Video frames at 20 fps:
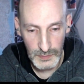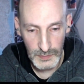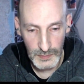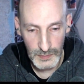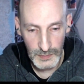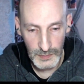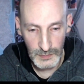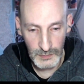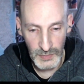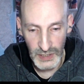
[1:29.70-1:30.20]

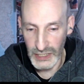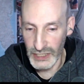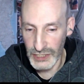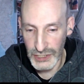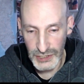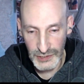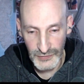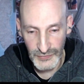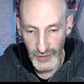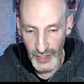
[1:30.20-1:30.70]

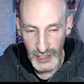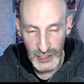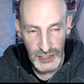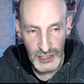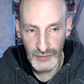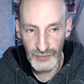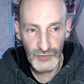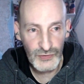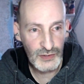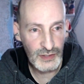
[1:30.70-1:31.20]
malicious
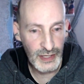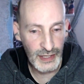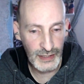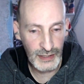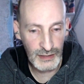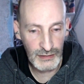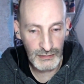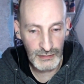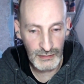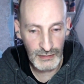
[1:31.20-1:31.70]
agents
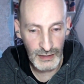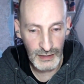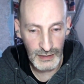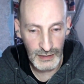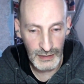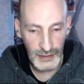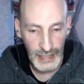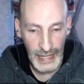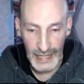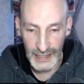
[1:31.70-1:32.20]
can
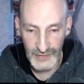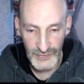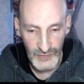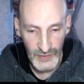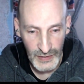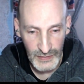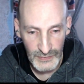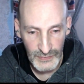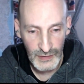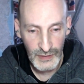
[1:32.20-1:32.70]

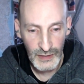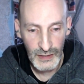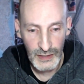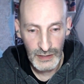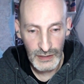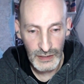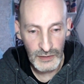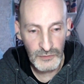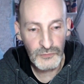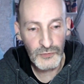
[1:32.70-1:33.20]
access
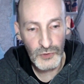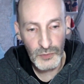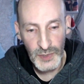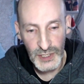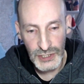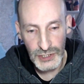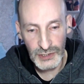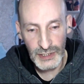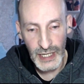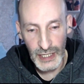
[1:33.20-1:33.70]

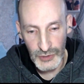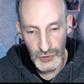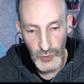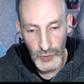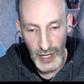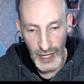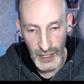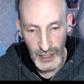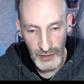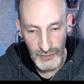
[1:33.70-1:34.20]
information that you
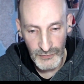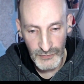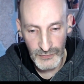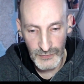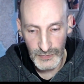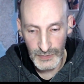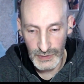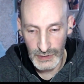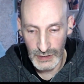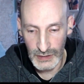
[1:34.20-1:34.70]

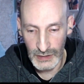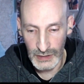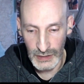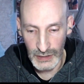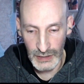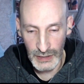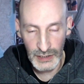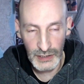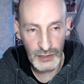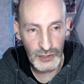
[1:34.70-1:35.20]
have
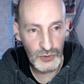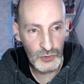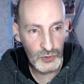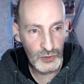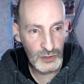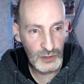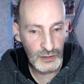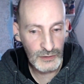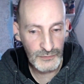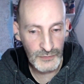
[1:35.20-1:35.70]
in
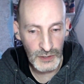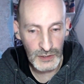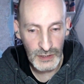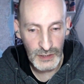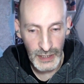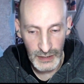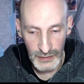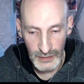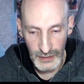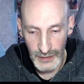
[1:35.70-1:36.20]
your front
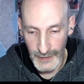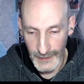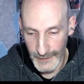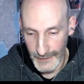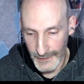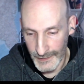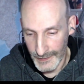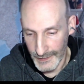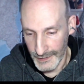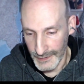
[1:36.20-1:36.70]
end.
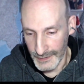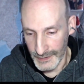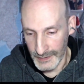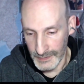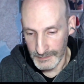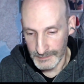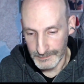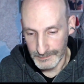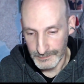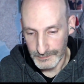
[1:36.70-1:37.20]
Uh,
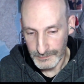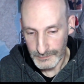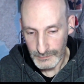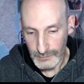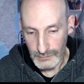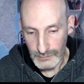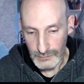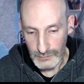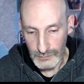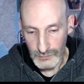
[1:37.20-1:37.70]

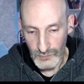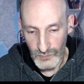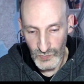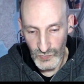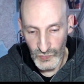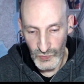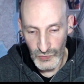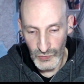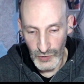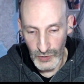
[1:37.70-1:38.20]

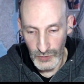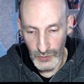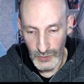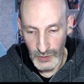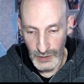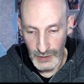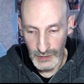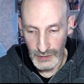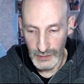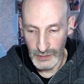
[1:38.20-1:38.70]
so
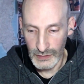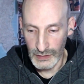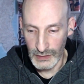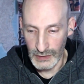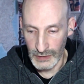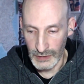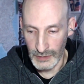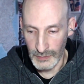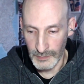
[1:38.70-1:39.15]
uh,